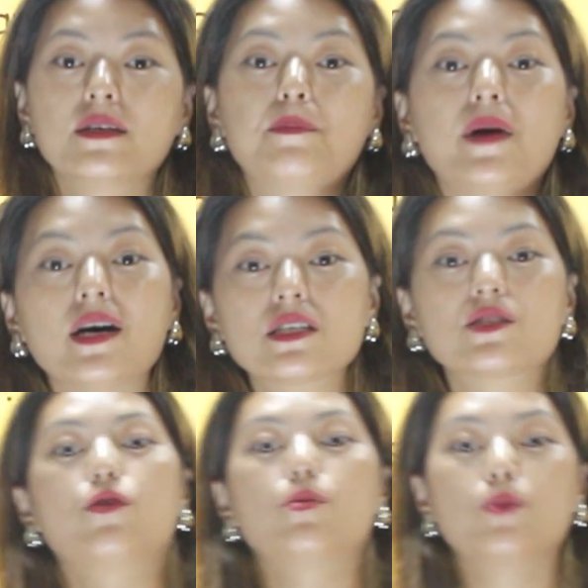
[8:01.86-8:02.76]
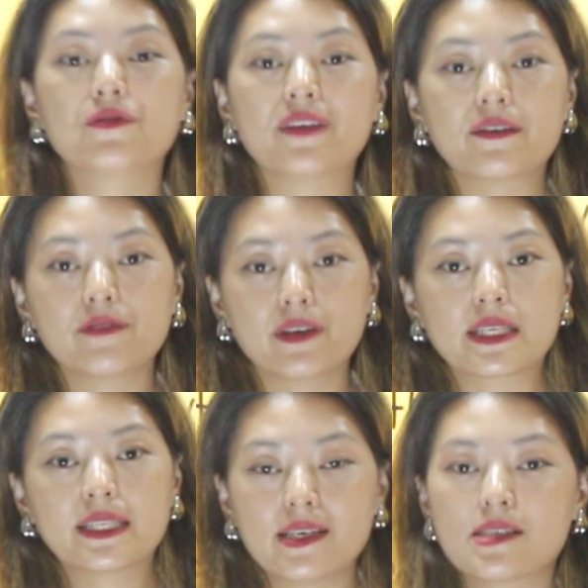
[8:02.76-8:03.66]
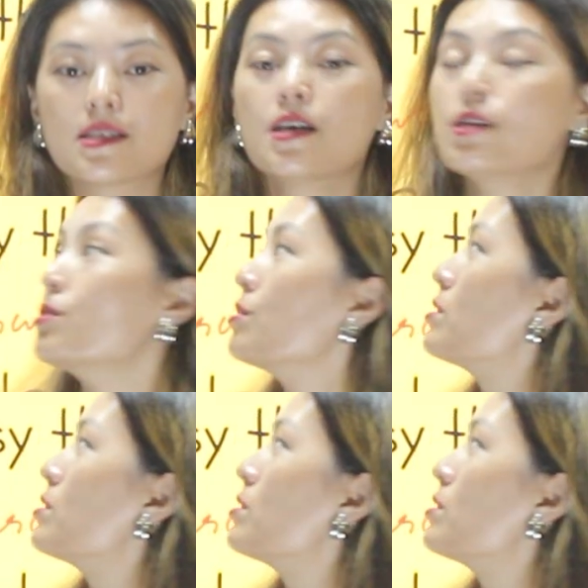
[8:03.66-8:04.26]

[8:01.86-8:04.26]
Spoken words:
the past form of that very tense. So